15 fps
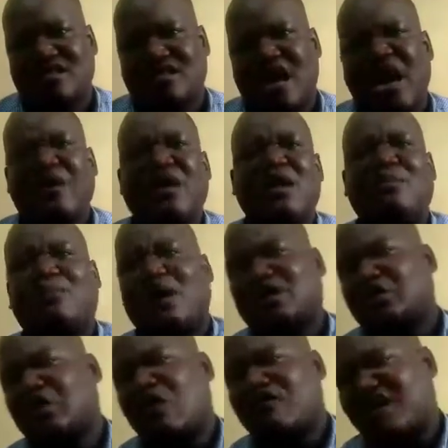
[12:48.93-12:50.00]
I will
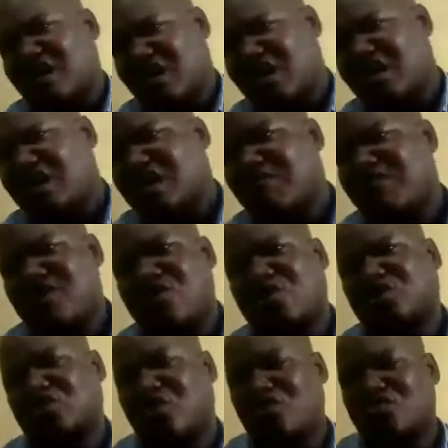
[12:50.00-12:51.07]
pass over
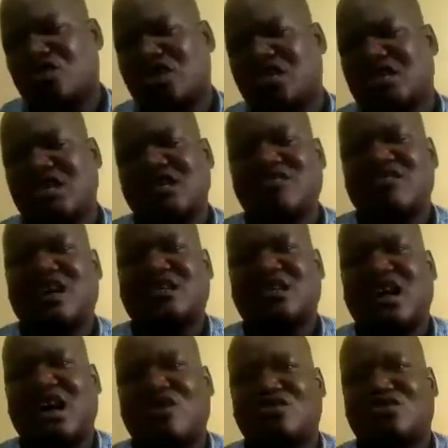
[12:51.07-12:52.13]
because already in that
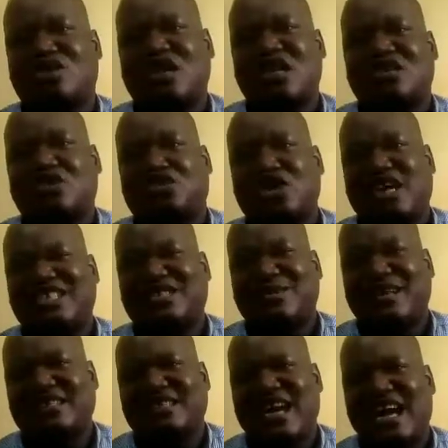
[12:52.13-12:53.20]
house
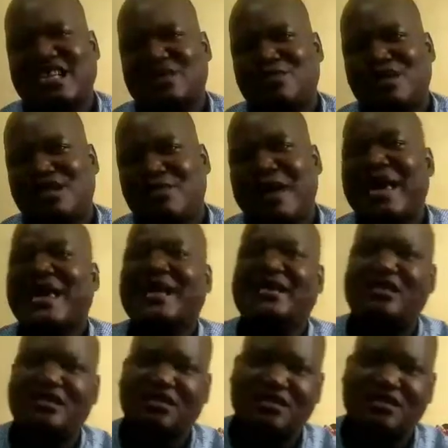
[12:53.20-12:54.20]
judgment has been made.